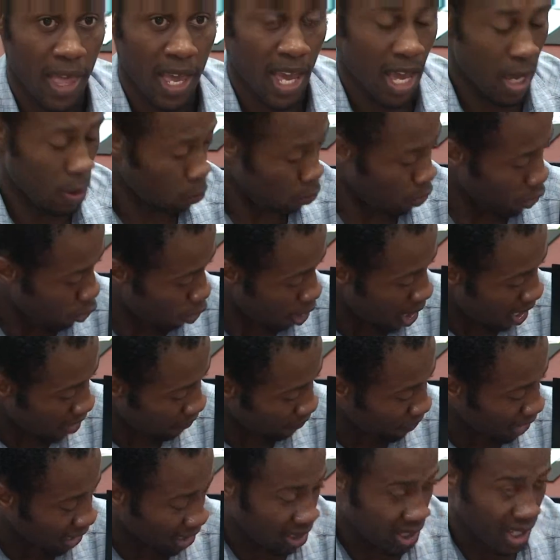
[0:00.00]
and we don't
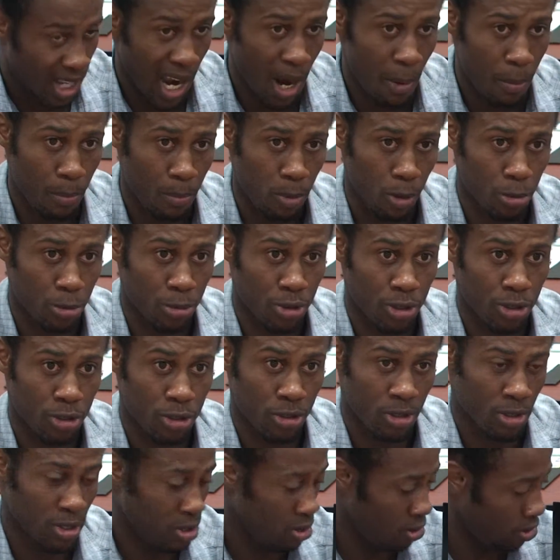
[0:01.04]
have that type of
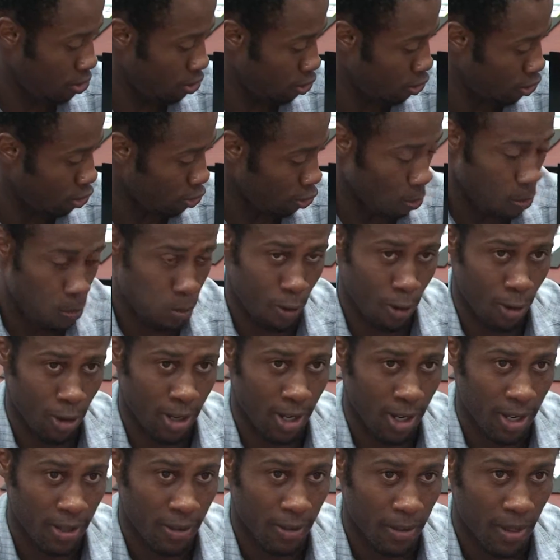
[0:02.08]
support,
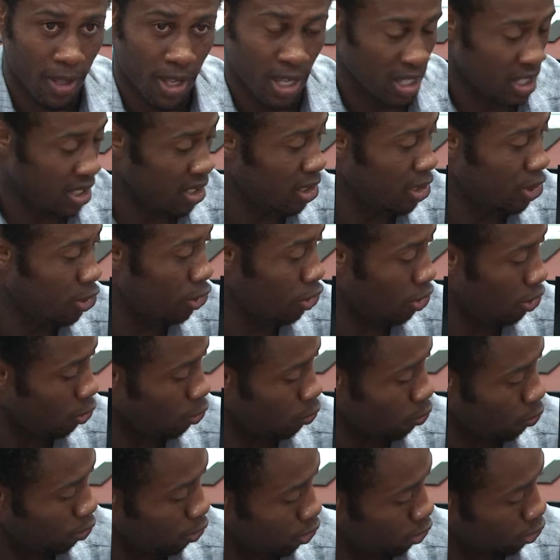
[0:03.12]
it is
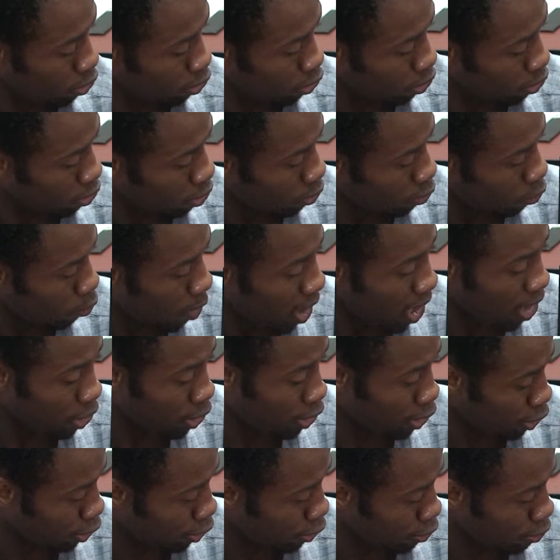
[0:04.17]
quite
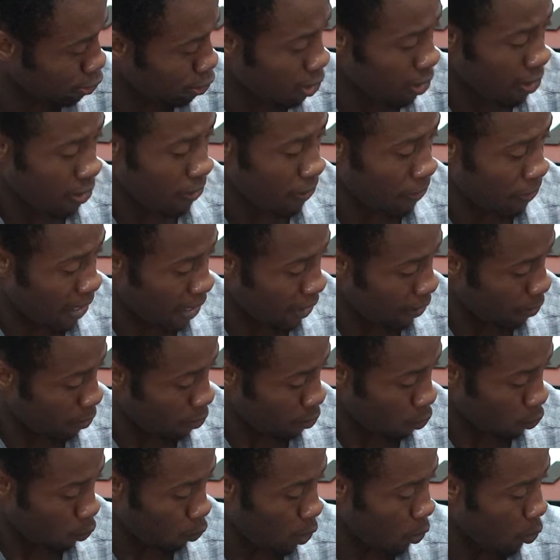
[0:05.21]
sure that
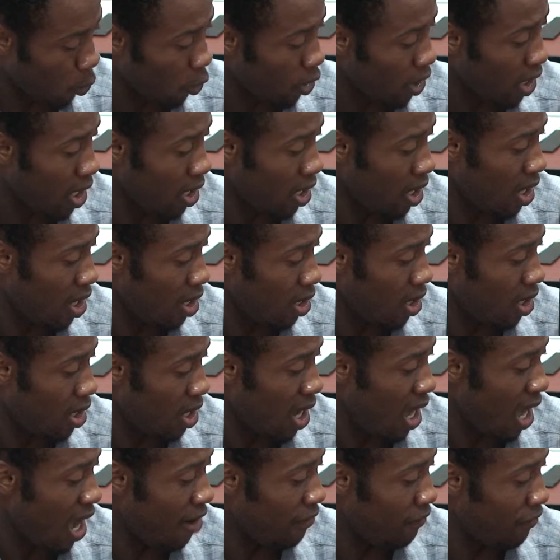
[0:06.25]
we won't
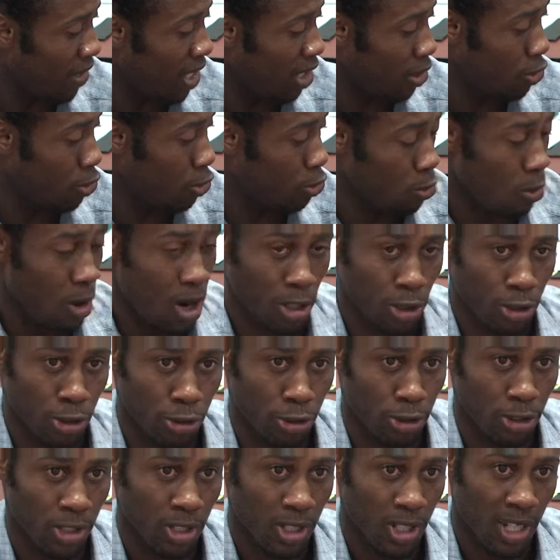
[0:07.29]
have that
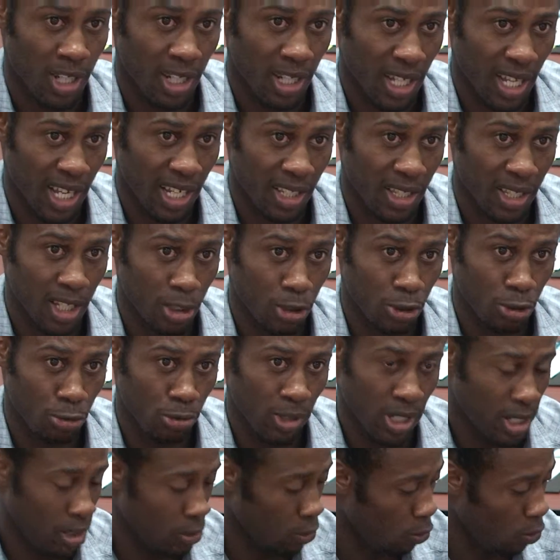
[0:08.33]
structure like the
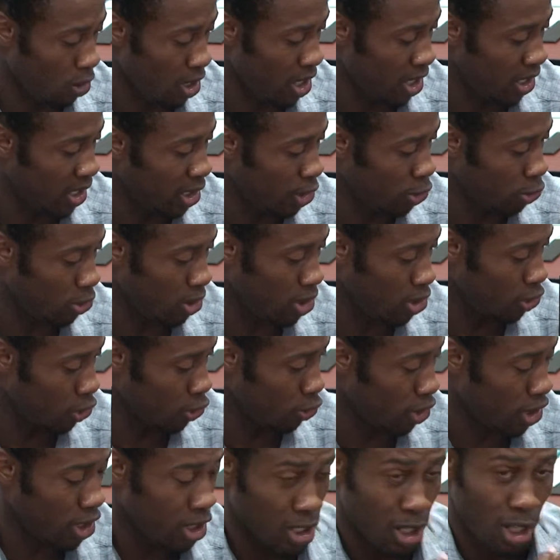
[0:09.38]
tree where the tree is
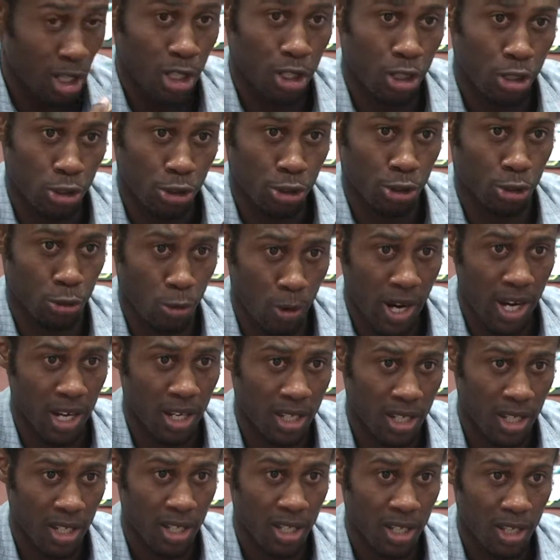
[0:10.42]
going straight,
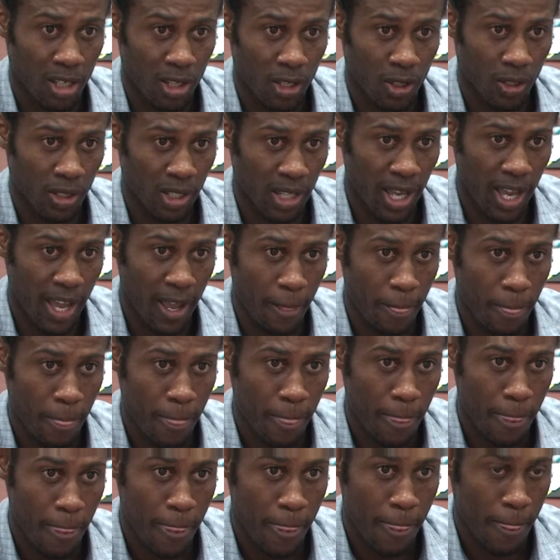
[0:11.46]
okay,
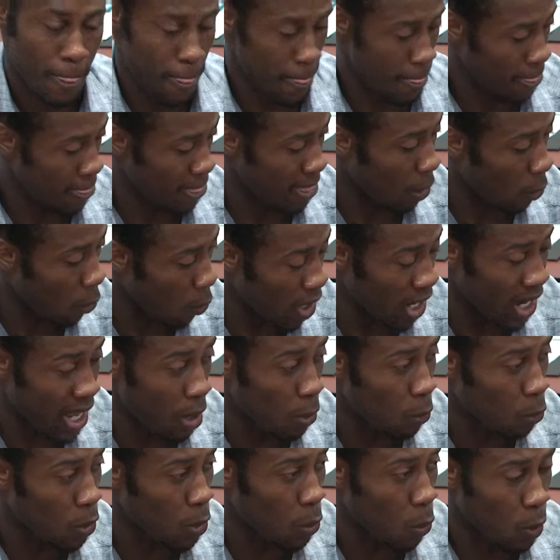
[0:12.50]
the way
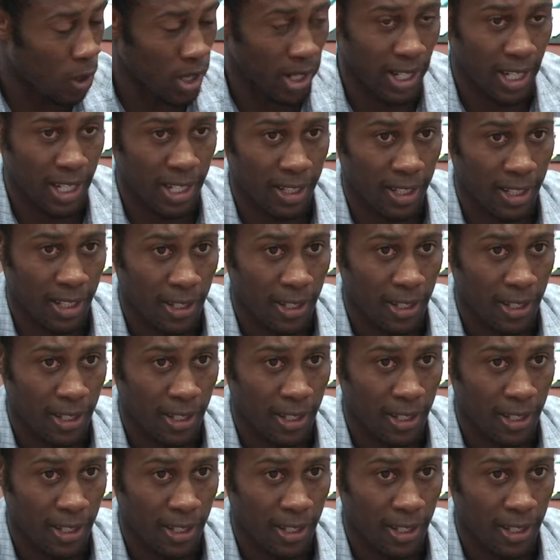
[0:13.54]
that we want it.